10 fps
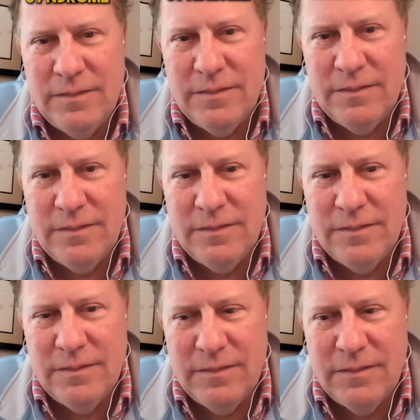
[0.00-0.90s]

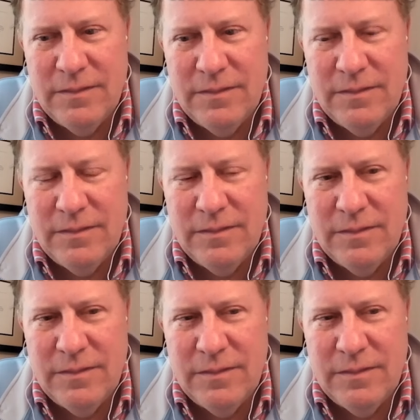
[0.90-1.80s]

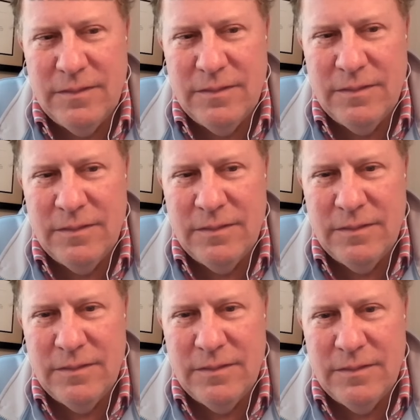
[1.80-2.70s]

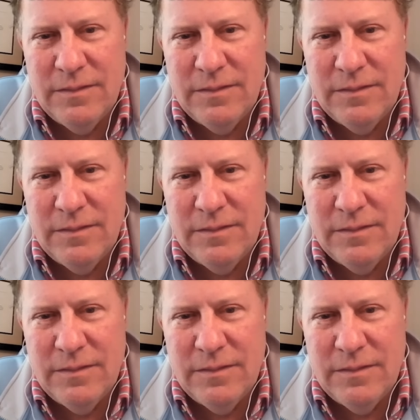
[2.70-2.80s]
[no speech]